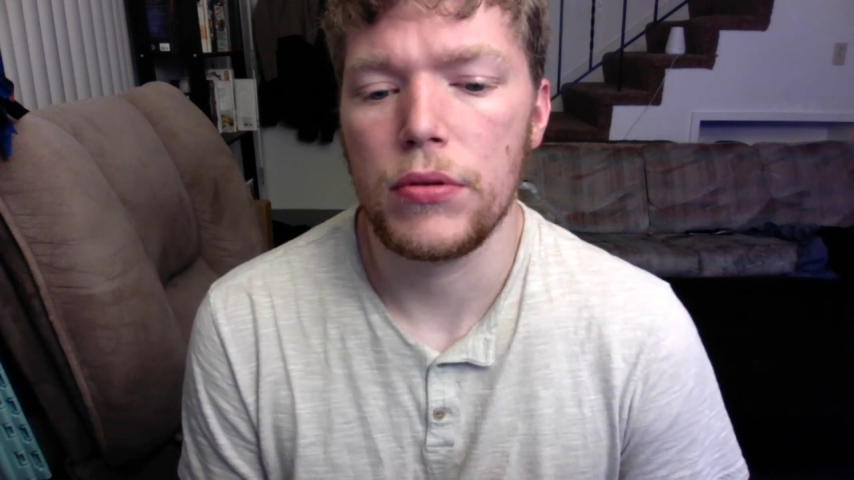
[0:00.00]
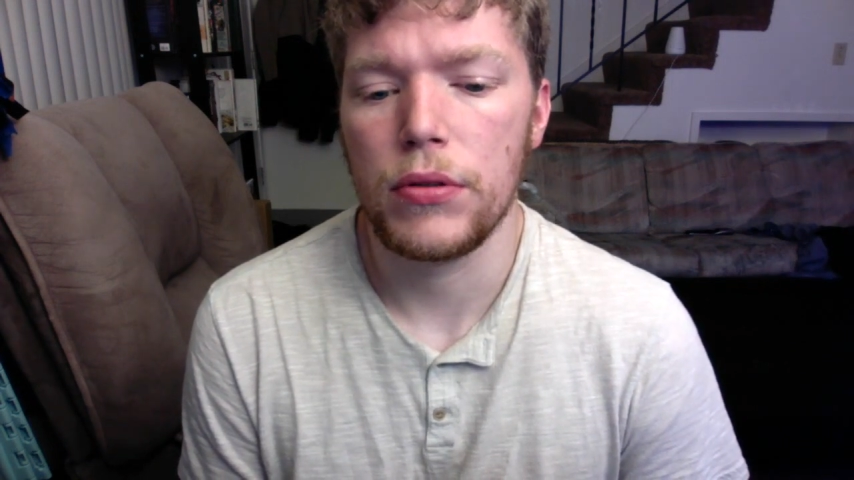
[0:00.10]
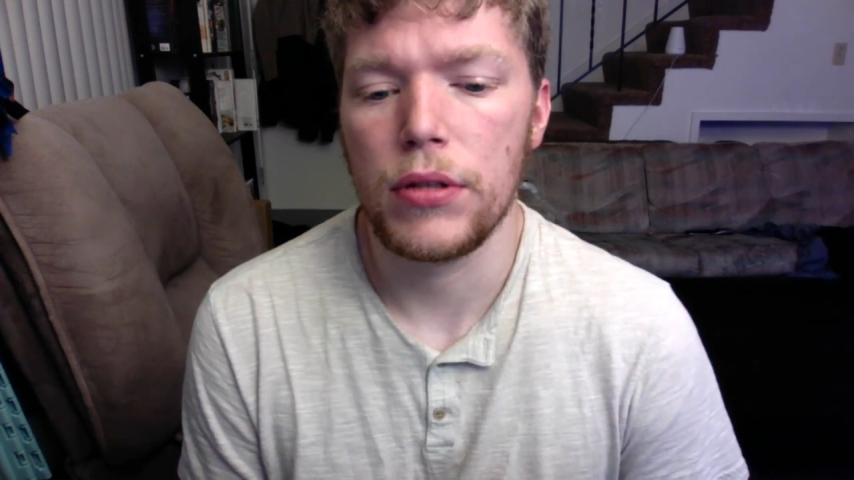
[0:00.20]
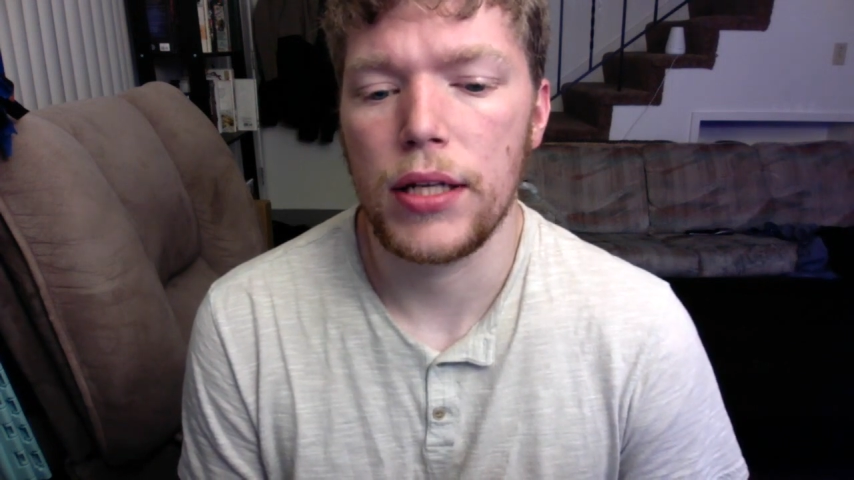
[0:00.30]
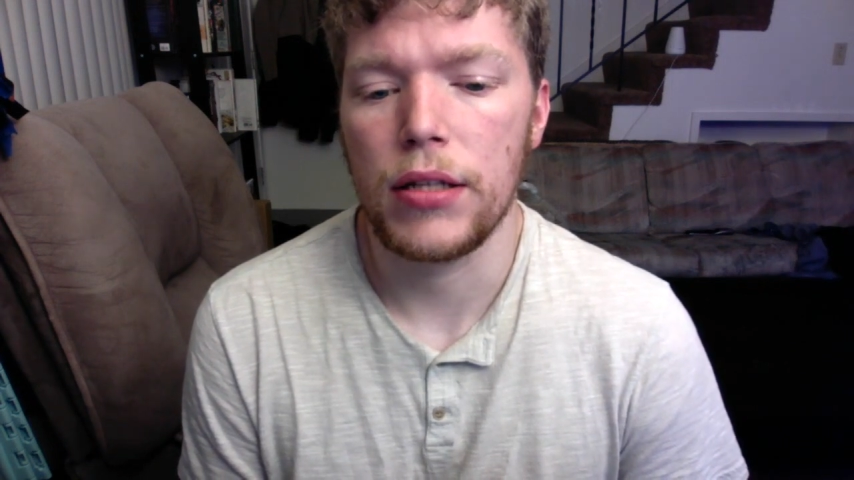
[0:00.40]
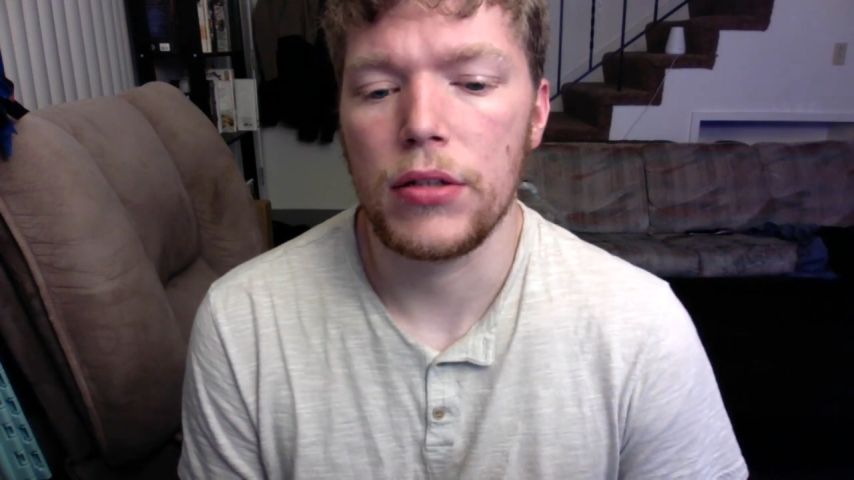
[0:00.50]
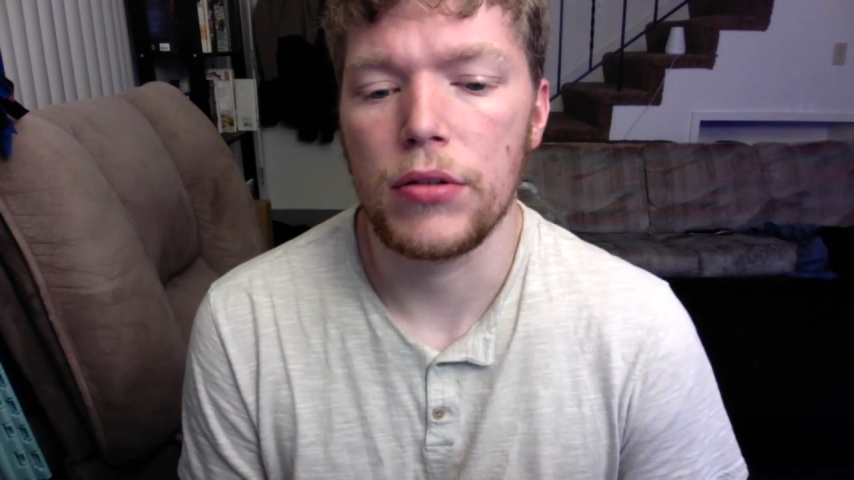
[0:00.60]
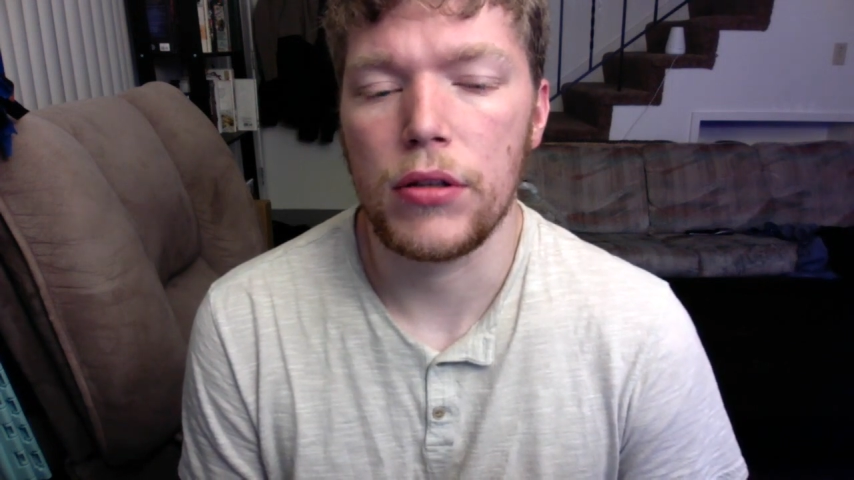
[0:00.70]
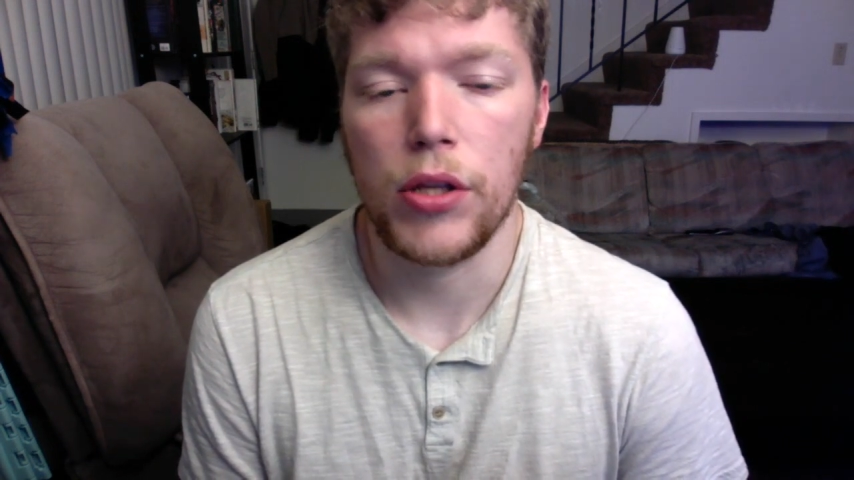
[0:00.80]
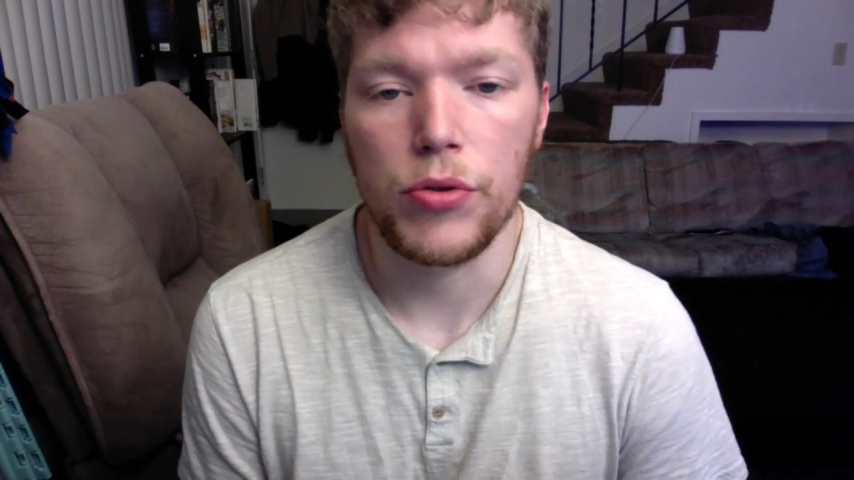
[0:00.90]
let a little
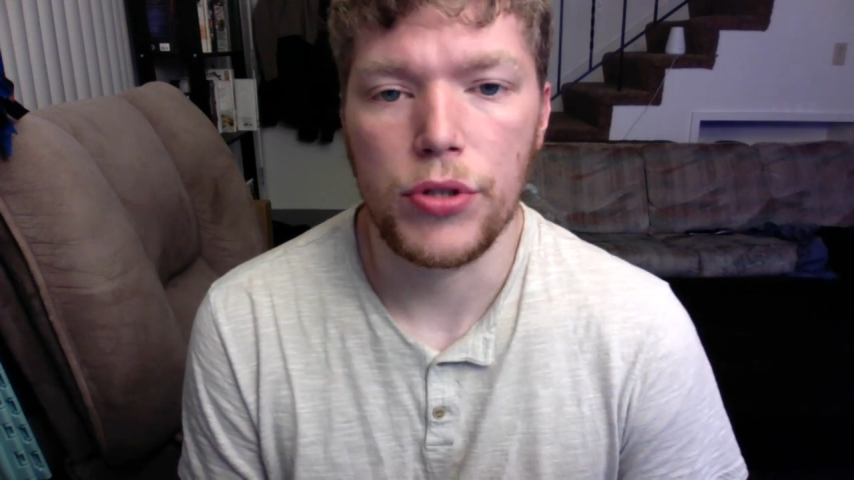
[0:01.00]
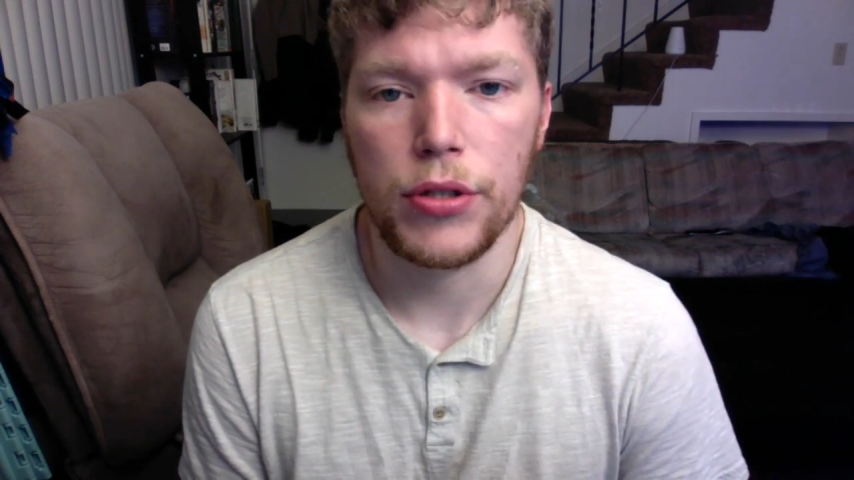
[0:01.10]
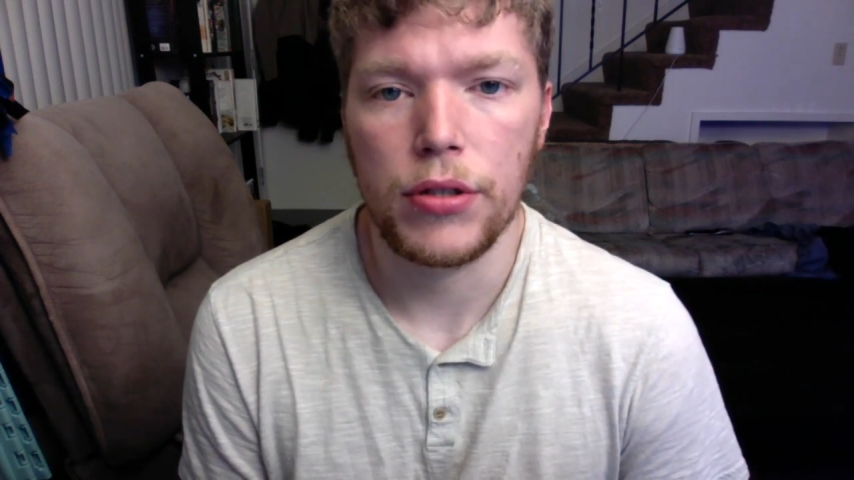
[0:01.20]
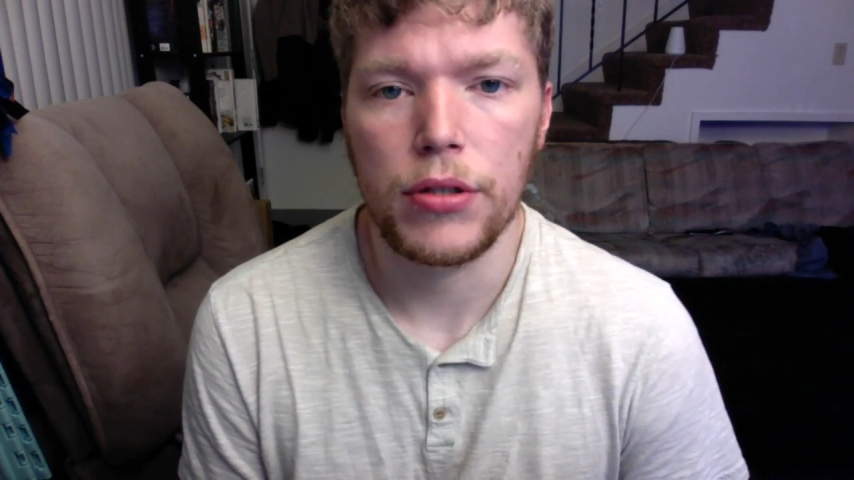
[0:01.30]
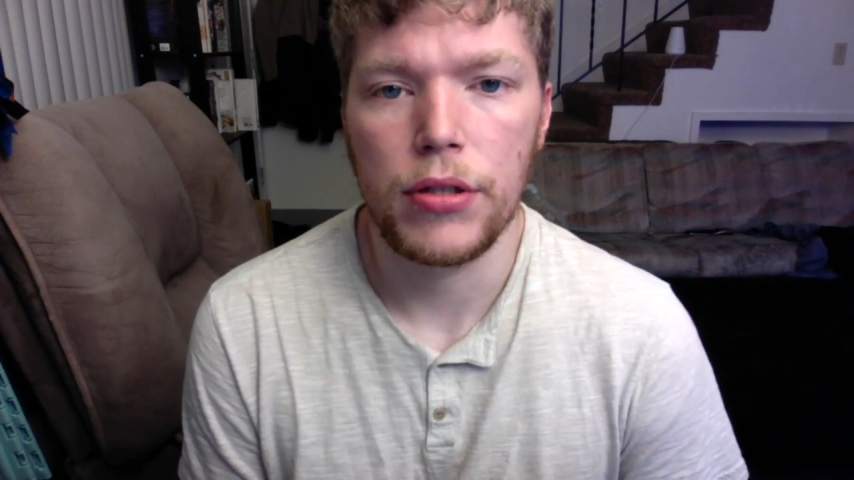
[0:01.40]
closer.